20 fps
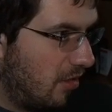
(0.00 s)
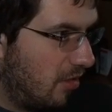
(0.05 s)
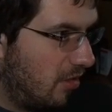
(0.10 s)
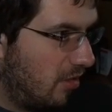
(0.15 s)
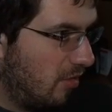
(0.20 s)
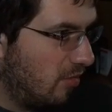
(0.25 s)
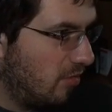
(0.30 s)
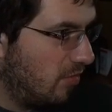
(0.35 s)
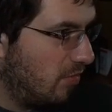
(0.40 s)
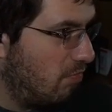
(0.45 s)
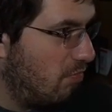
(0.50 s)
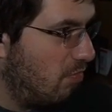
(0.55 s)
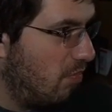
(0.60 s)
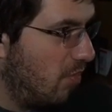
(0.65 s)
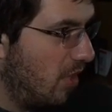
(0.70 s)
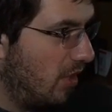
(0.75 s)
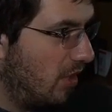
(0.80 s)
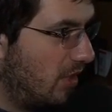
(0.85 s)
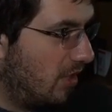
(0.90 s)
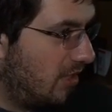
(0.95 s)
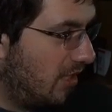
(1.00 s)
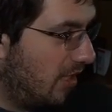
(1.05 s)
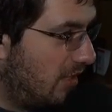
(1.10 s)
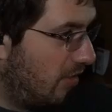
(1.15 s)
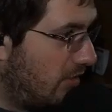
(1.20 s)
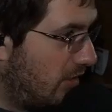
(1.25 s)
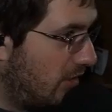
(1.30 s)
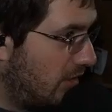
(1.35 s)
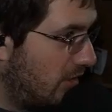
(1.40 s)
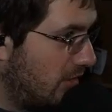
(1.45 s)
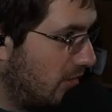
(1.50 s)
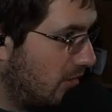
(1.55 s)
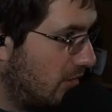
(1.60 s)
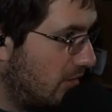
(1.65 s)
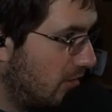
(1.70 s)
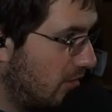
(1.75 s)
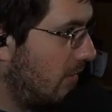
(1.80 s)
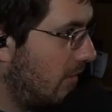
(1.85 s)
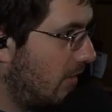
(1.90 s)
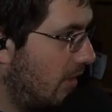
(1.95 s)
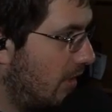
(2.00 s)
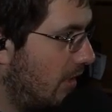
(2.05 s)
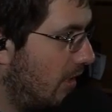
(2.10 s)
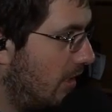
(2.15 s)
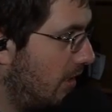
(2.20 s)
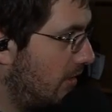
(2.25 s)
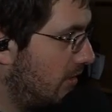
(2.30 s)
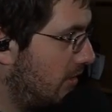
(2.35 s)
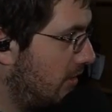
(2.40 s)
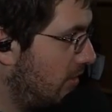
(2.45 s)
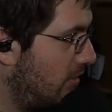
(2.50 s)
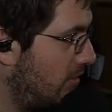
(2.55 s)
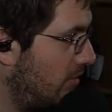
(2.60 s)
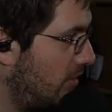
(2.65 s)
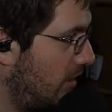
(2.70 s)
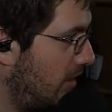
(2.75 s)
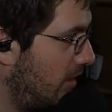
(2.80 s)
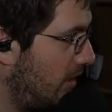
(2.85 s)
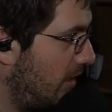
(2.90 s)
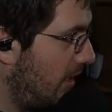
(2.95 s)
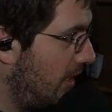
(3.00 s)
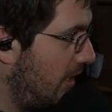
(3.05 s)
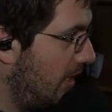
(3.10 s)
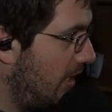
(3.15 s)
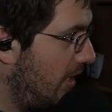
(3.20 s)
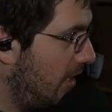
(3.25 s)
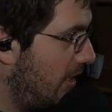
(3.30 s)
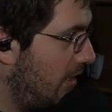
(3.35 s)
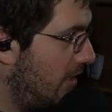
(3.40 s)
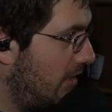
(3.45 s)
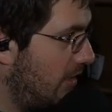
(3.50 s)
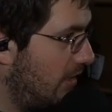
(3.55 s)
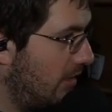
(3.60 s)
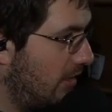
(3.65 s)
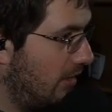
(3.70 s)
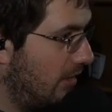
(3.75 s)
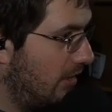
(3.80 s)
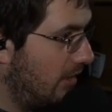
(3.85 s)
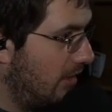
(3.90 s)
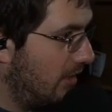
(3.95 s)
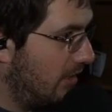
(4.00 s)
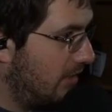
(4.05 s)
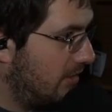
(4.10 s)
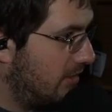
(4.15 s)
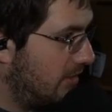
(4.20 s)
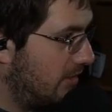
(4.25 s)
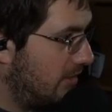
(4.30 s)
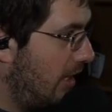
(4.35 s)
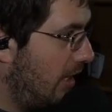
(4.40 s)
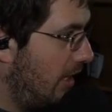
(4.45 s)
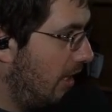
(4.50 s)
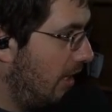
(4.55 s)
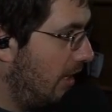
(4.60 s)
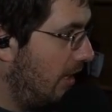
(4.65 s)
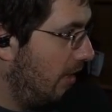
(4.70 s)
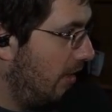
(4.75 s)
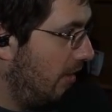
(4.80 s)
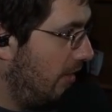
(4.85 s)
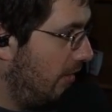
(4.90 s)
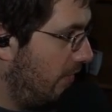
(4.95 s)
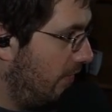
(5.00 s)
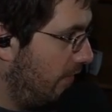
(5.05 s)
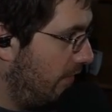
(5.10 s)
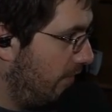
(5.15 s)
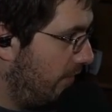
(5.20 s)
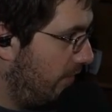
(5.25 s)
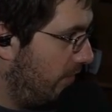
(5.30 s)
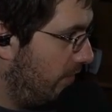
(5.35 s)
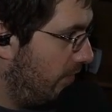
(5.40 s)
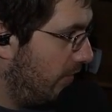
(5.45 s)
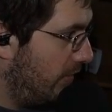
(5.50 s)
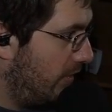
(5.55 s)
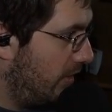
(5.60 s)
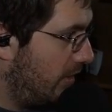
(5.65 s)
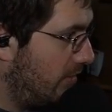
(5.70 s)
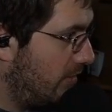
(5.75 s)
There's military. Is there like a list of wood?